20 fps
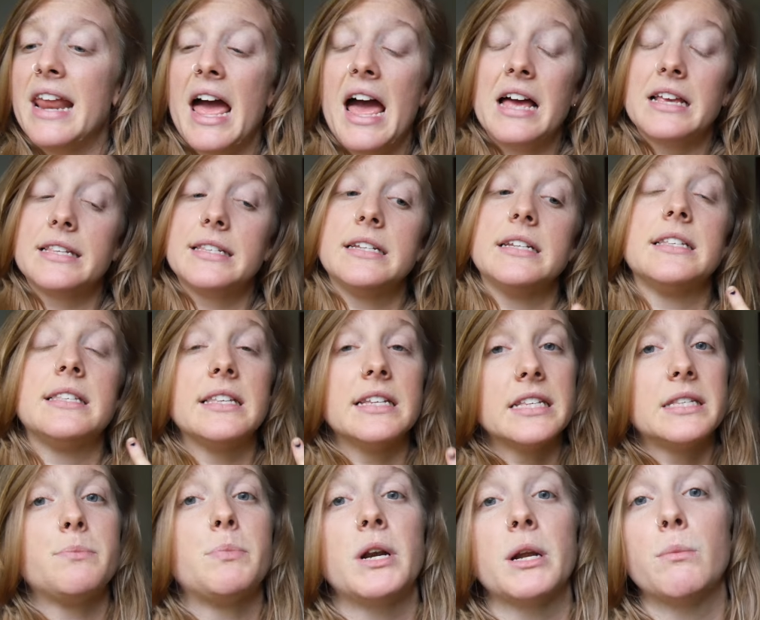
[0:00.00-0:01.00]
ask, does
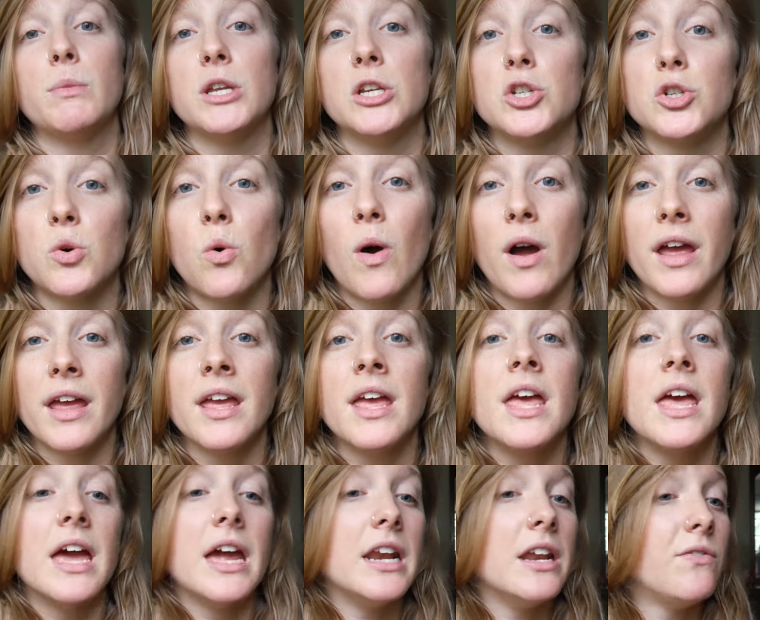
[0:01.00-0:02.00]
this bring me joy?
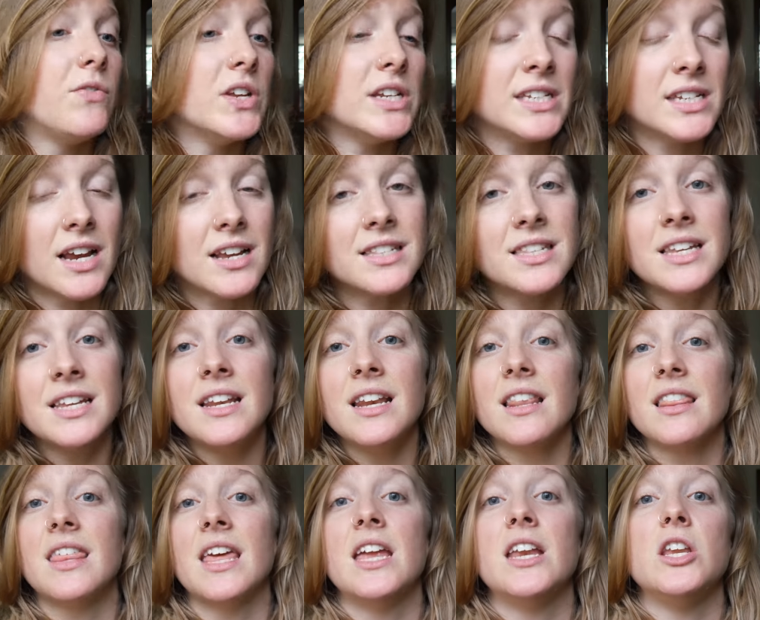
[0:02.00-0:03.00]
And if it
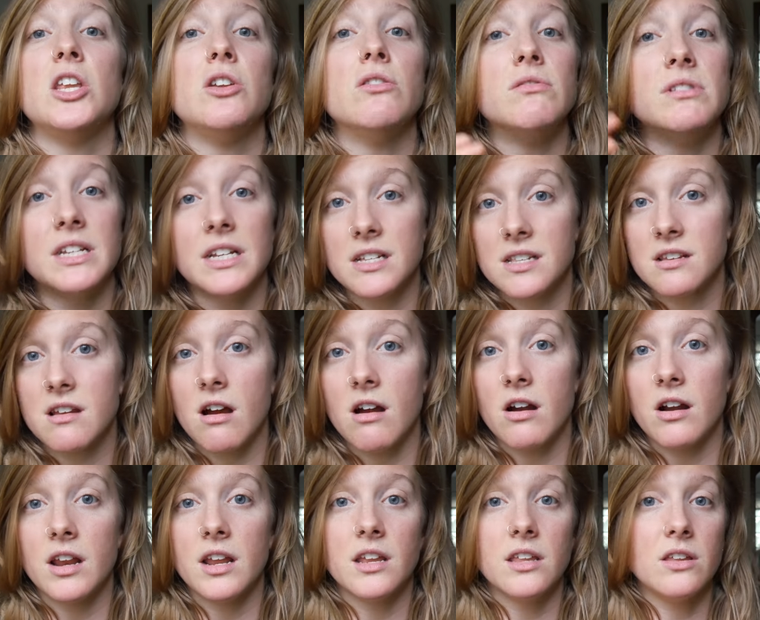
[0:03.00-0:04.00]
doesn't, then you
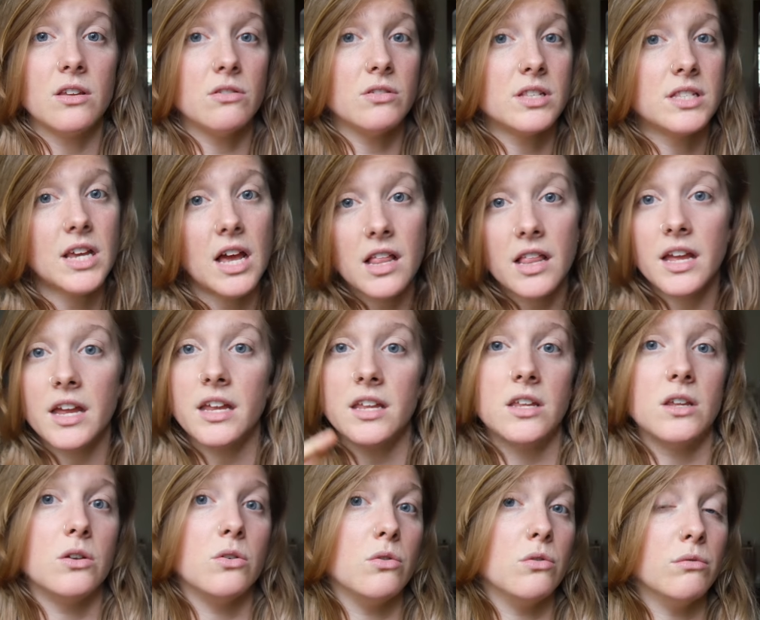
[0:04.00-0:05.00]
discard it, you sell it,
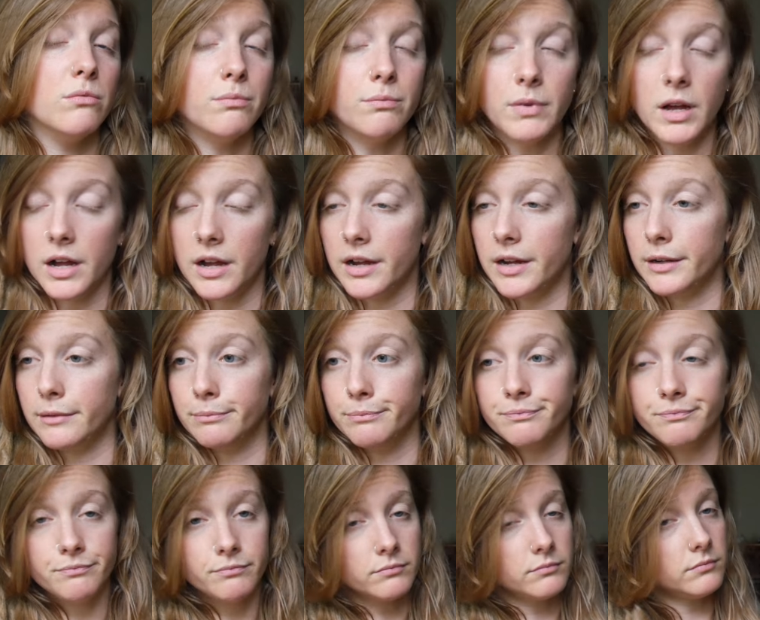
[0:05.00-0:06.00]
you
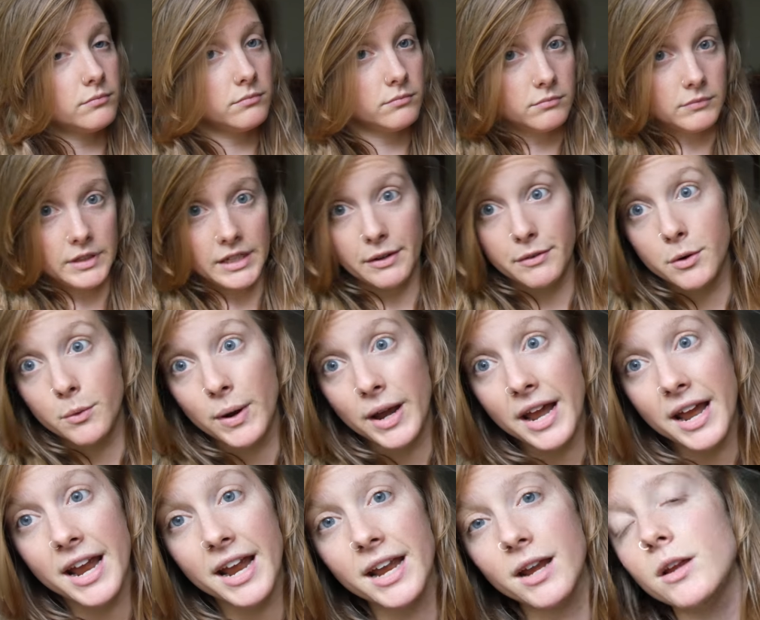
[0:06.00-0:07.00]
give it
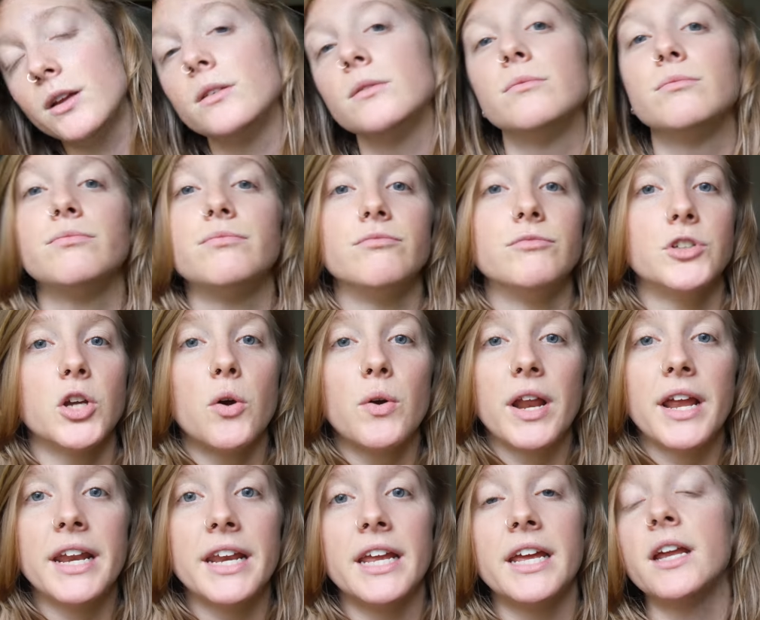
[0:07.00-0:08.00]
away,
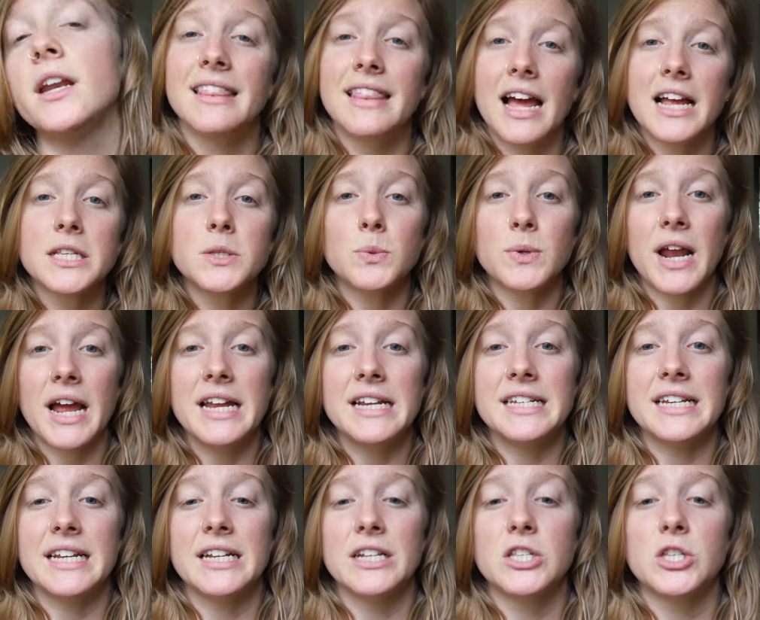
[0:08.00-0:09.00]
donate it. That's what I
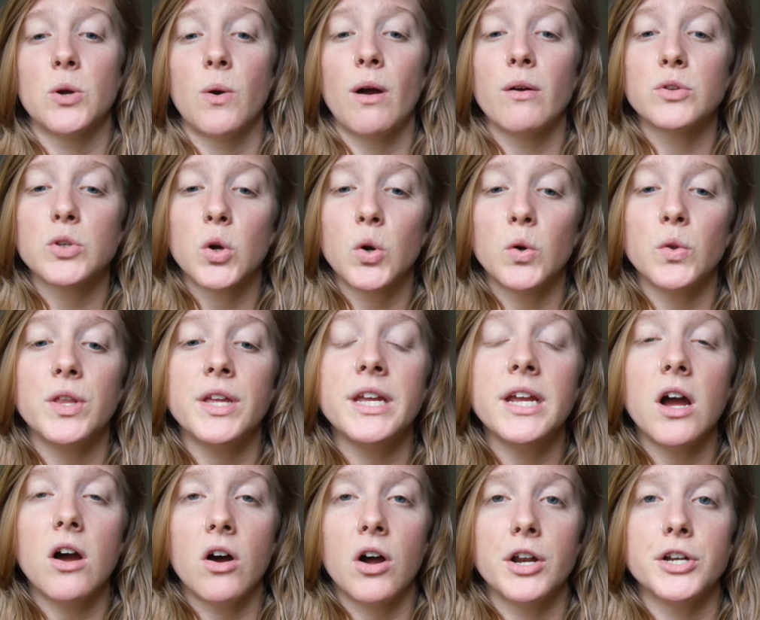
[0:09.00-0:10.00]
did. So I was
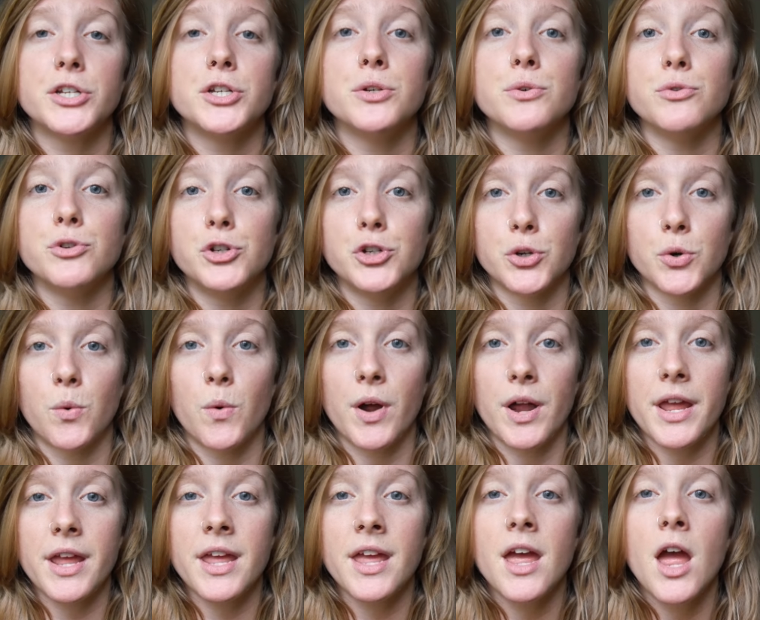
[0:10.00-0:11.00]
holding on to
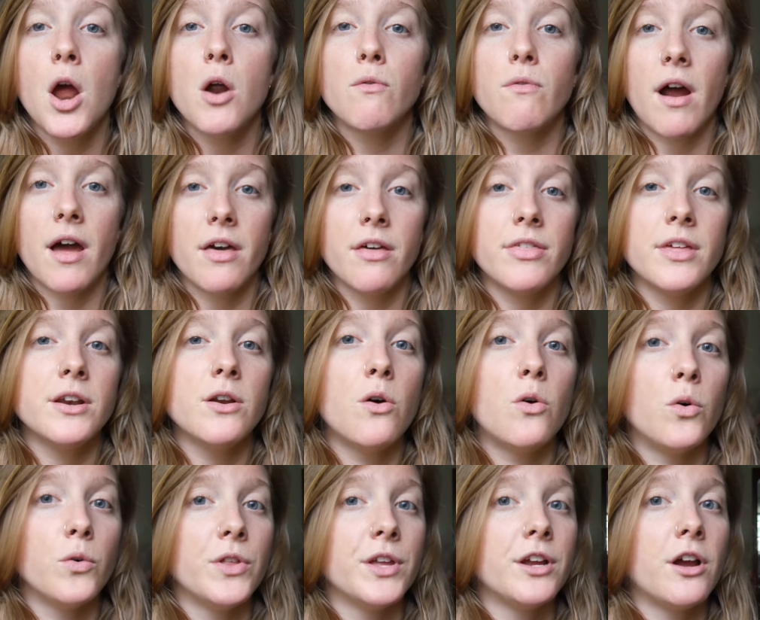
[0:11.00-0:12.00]
joy rather than
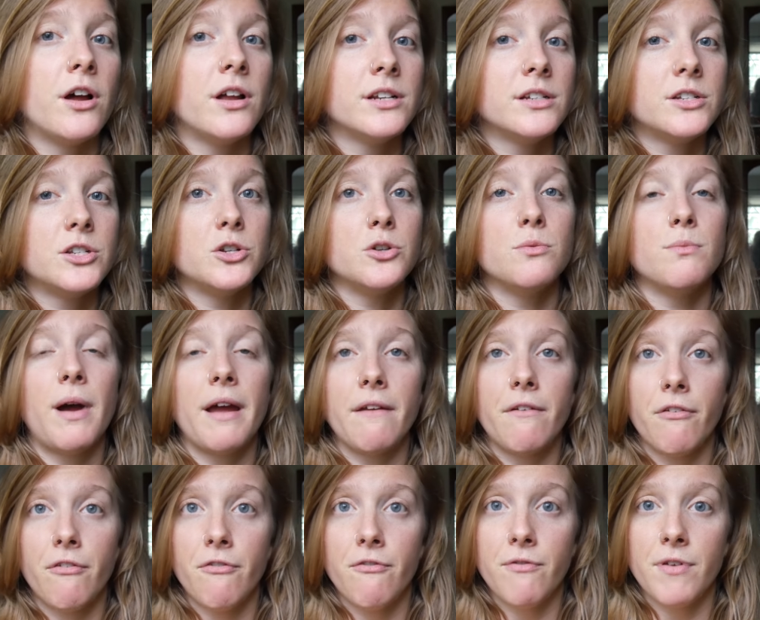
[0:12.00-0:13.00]
holding on to my
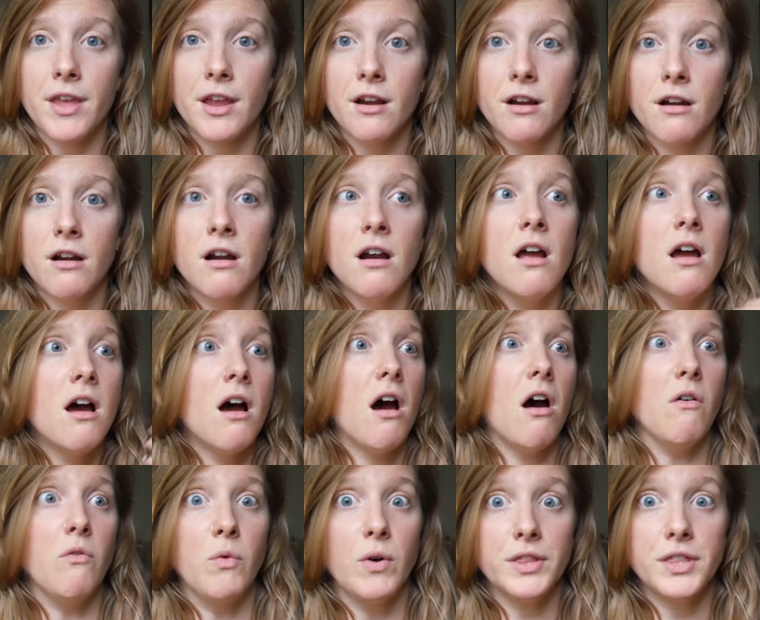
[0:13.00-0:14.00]
fear
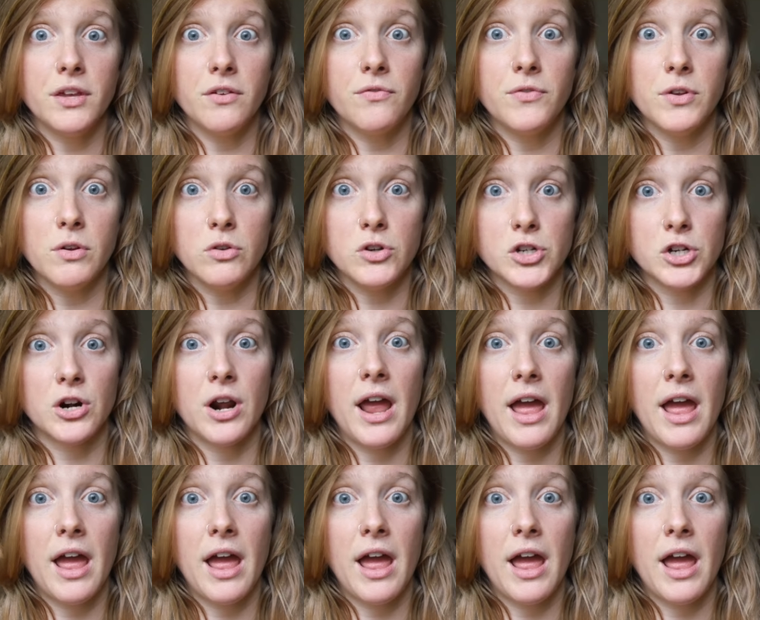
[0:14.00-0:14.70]
of what the future